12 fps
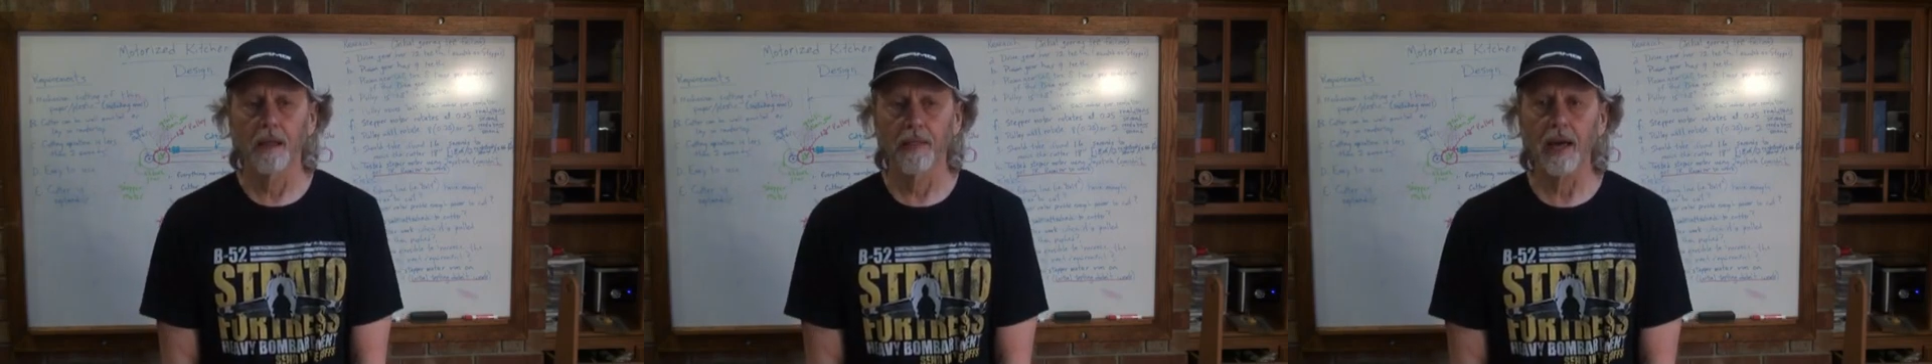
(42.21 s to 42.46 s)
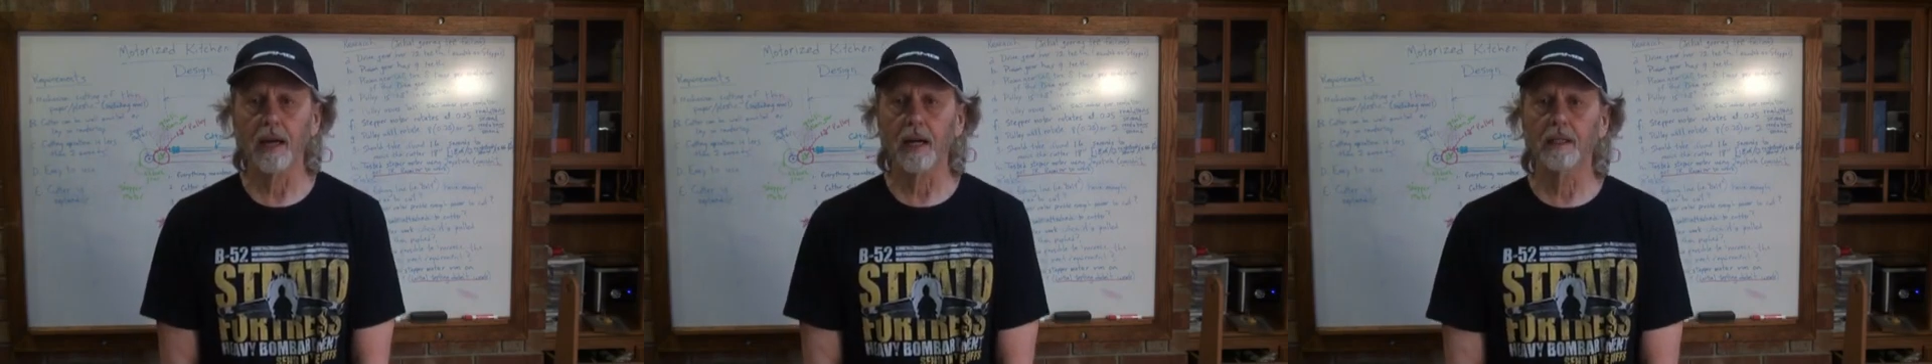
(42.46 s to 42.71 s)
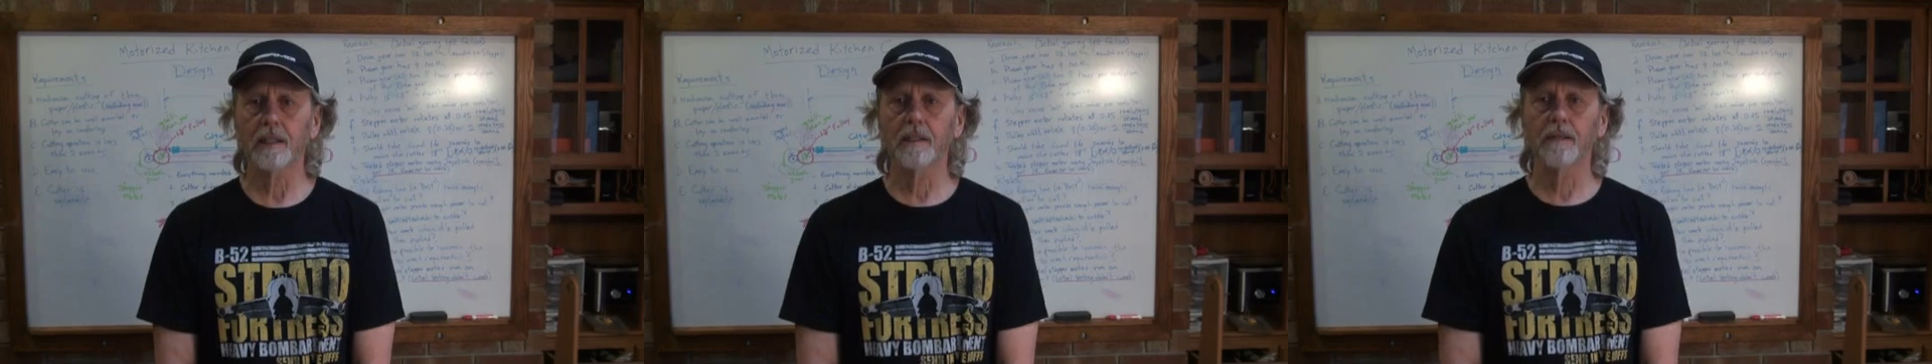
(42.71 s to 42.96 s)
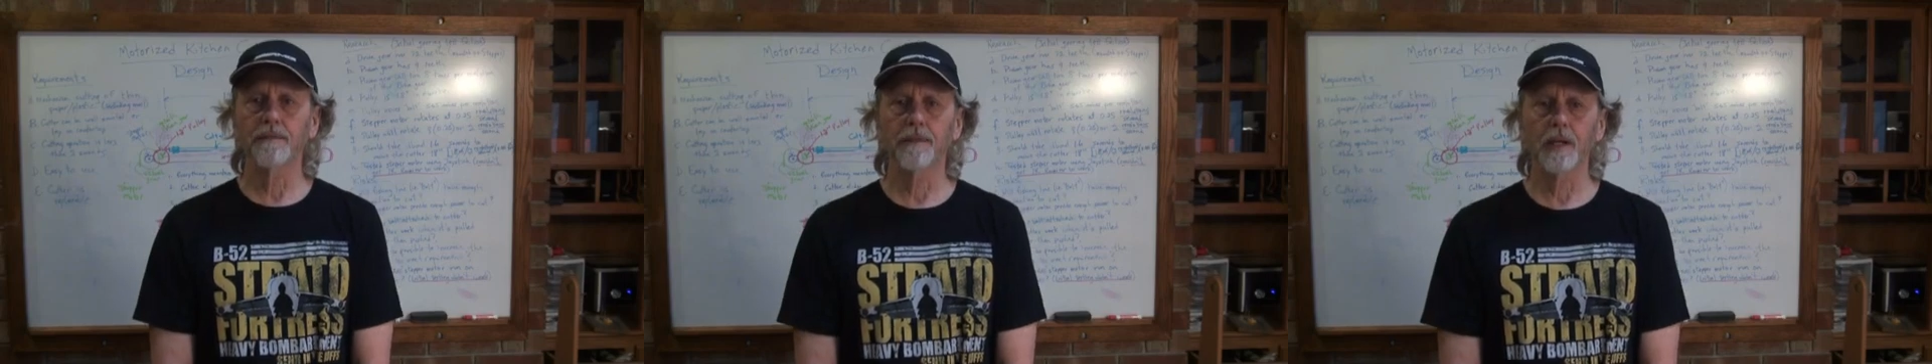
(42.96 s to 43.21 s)
That
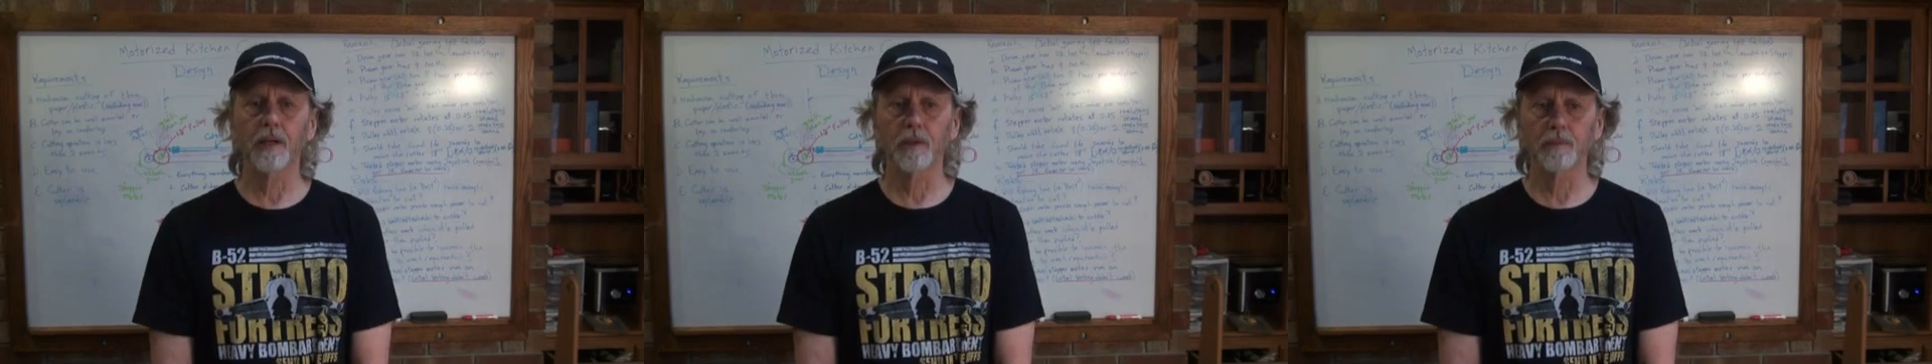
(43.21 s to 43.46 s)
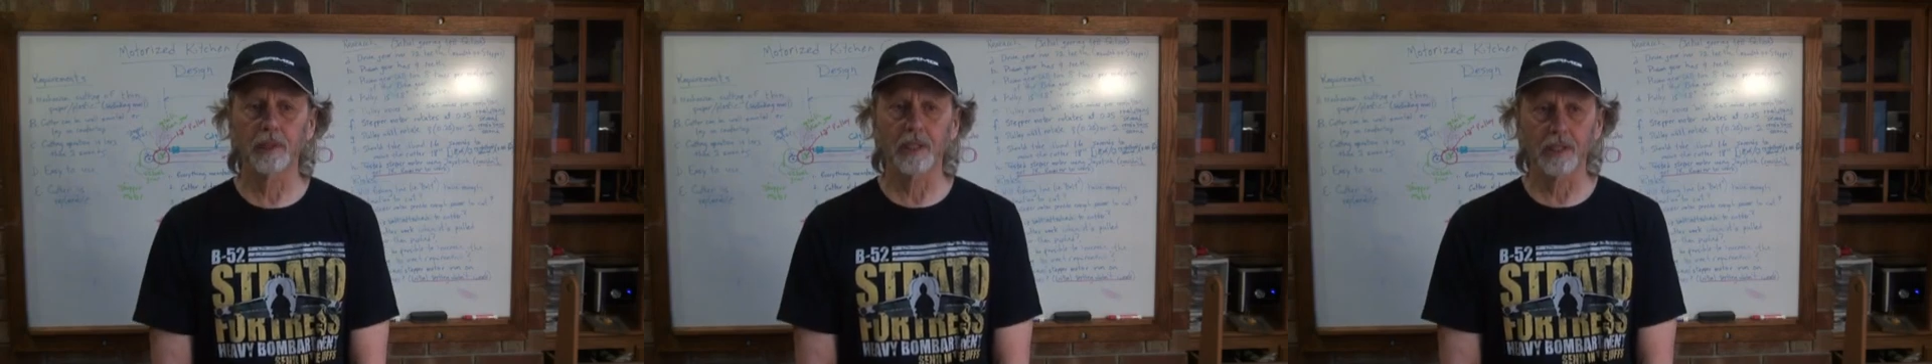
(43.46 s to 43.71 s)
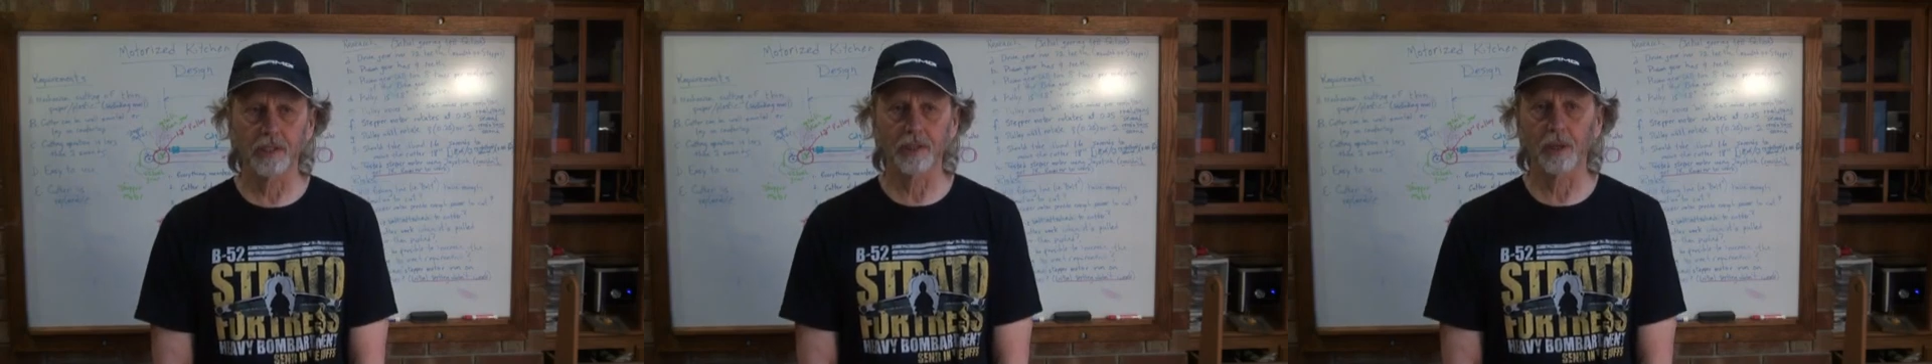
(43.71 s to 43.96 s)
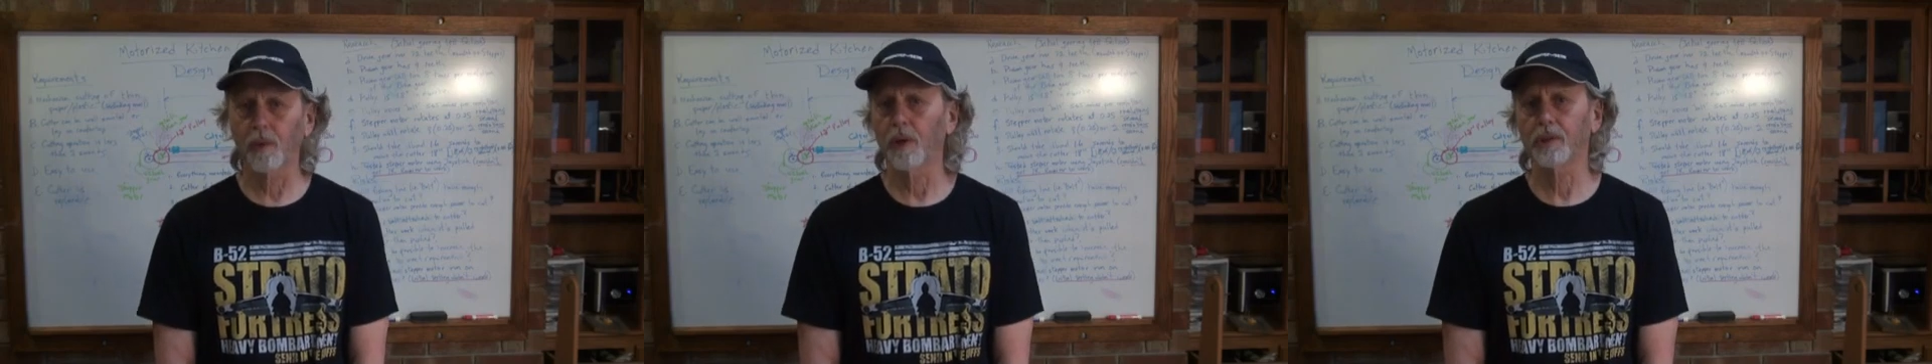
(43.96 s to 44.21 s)
idea failed because
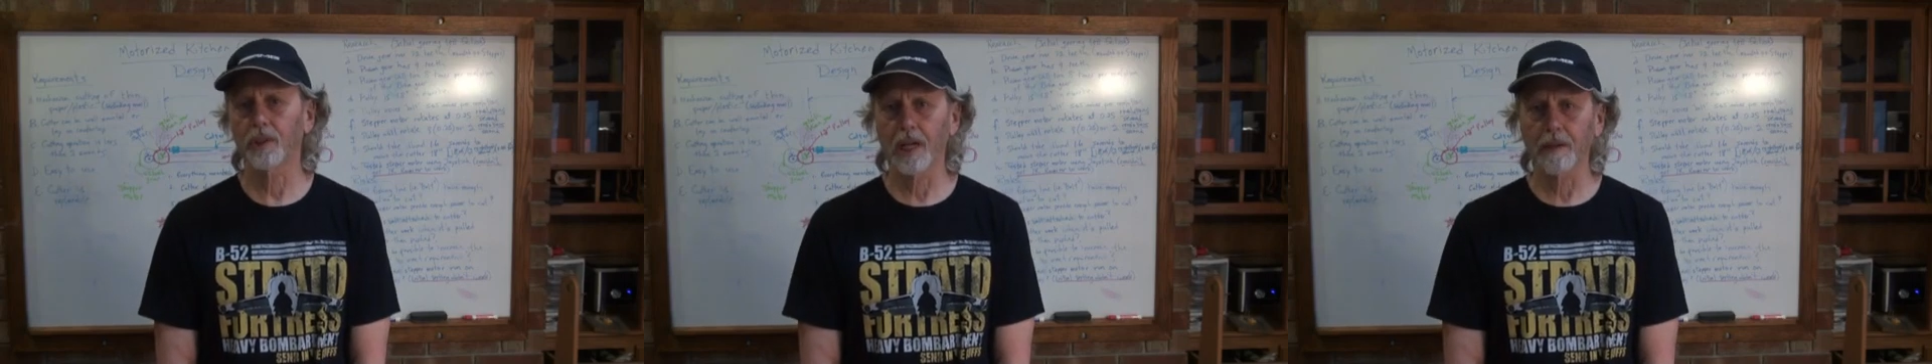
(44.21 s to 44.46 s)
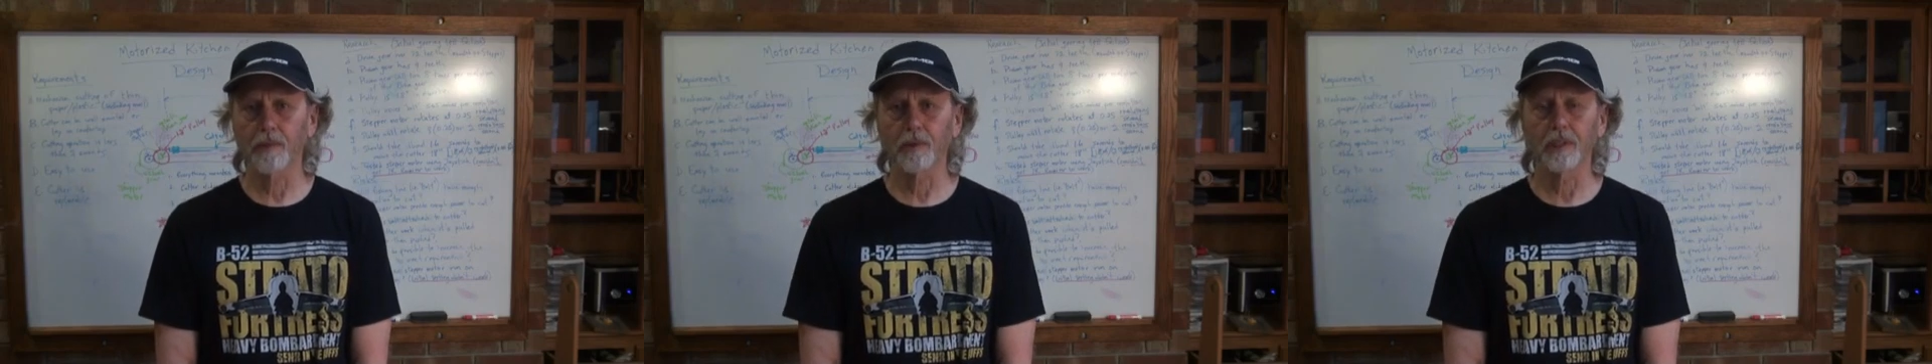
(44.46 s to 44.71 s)
I wasn't able